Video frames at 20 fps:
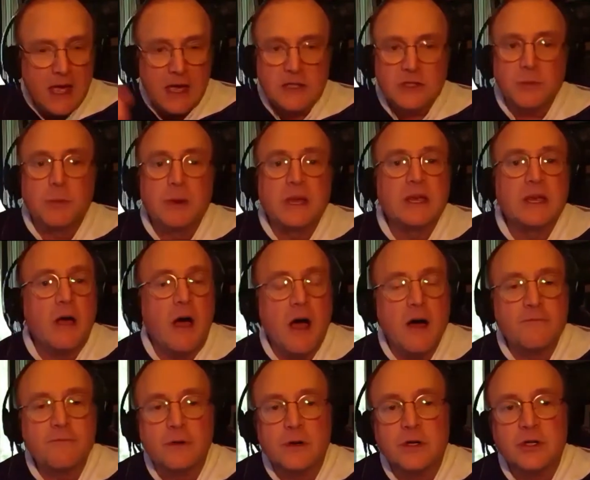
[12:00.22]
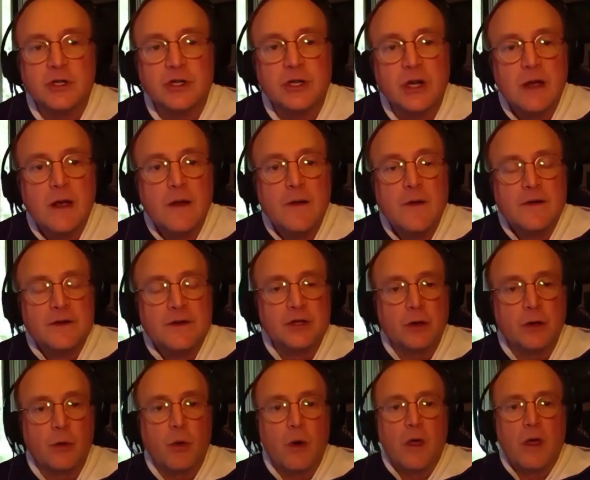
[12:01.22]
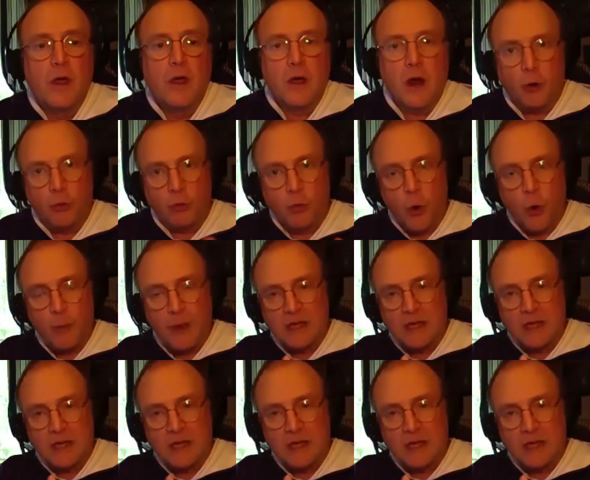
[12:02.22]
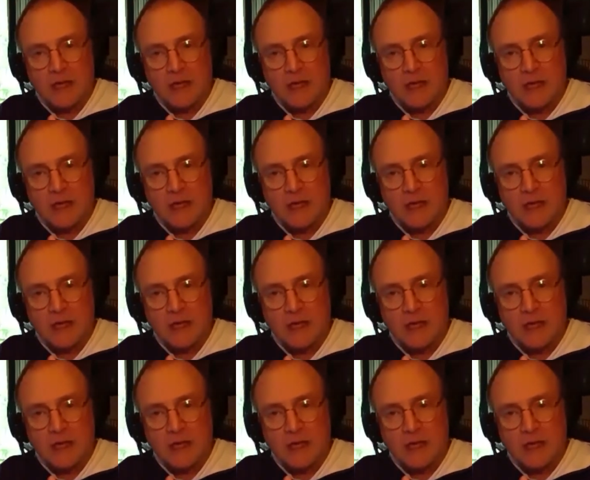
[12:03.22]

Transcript: has a big conference, so our romancers, but